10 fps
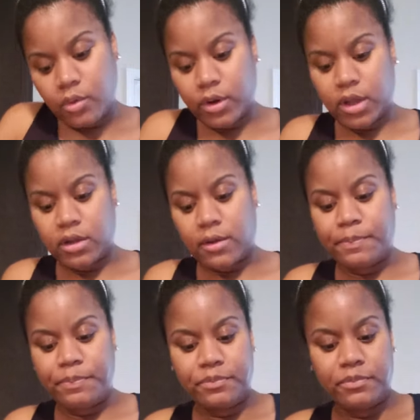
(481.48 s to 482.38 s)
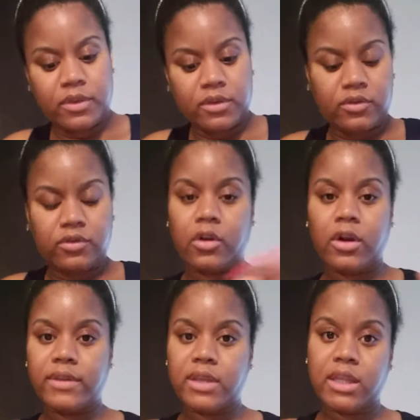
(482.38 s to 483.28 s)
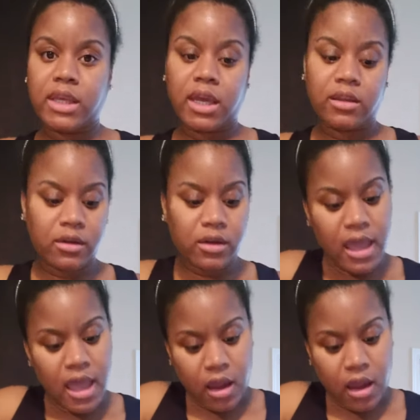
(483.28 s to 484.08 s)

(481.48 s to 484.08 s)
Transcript: we're going to stir everything together,